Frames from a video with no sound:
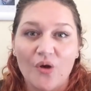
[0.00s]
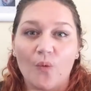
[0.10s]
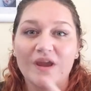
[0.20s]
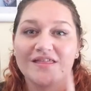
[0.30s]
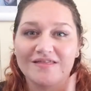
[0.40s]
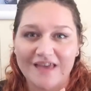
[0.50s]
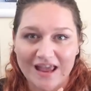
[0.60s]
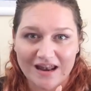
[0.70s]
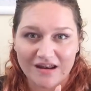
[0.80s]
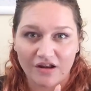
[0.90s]
we
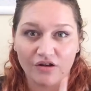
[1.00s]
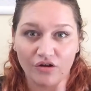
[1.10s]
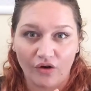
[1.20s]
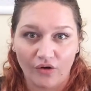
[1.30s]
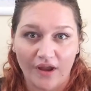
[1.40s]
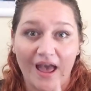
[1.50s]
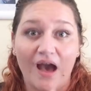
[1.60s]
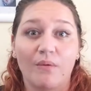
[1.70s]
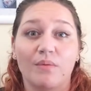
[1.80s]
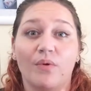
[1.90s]
then know
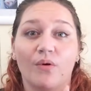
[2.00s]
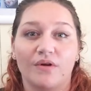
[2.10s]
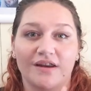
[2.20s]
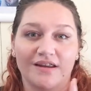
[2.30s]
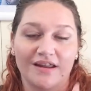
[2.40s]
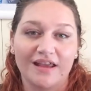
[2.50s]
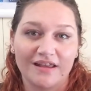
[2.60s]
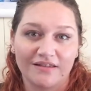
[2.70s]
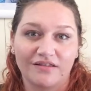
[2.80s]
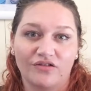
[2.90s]
how important it
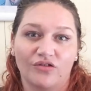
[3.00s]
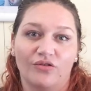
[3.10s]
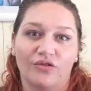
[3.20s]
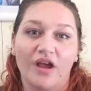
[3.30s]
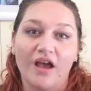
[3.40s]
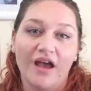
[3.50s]
is to